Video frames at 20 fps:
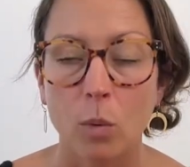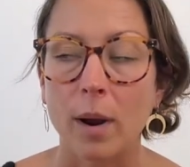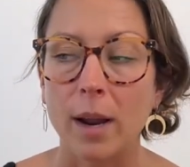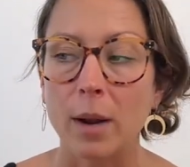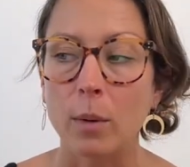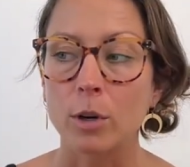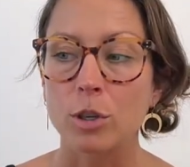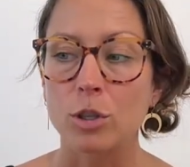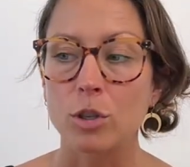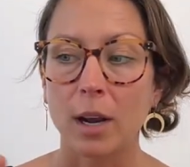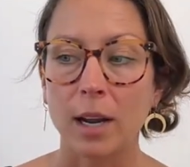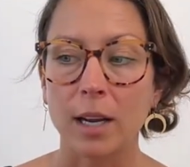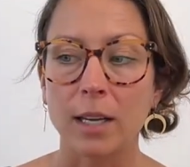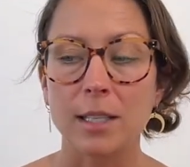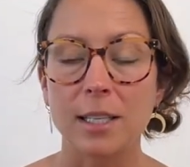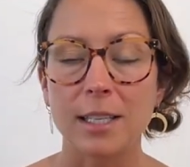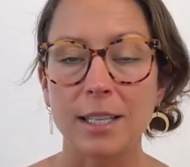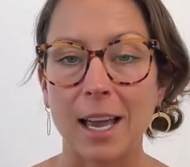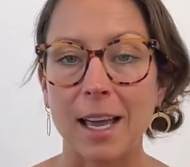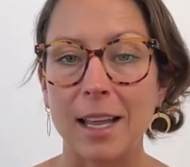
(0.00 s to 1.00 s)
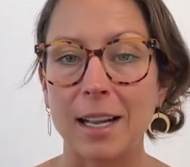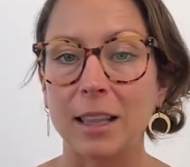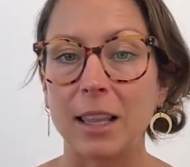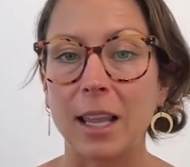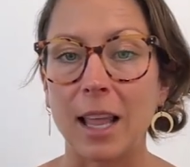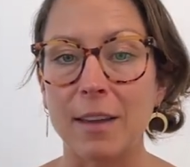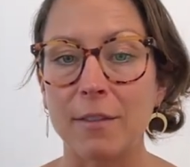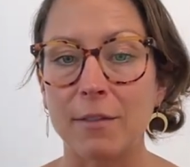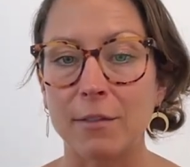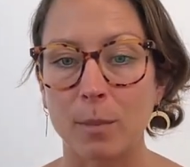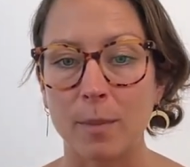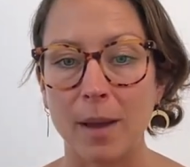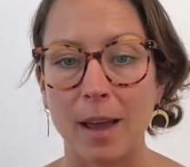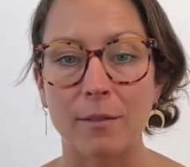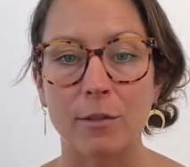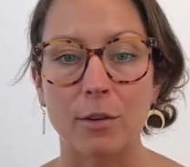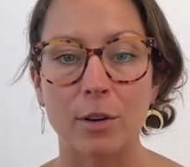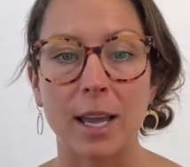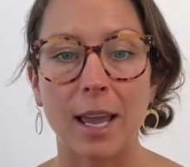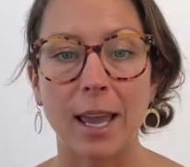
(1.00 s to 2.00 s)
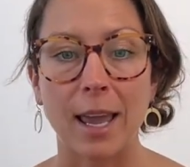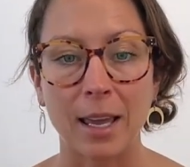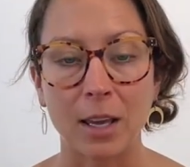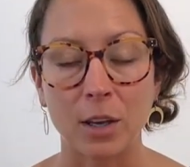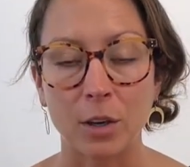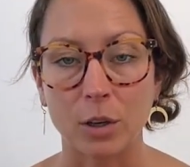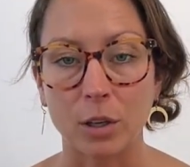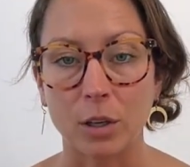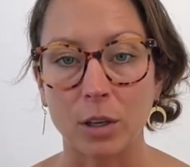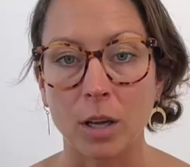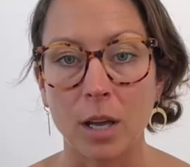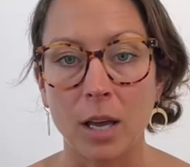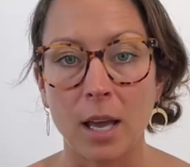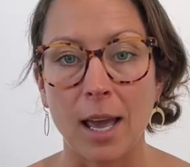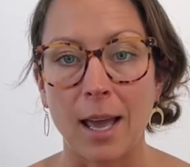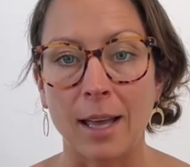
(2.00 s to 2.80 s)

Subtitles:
right? We're trying to get life from every angle.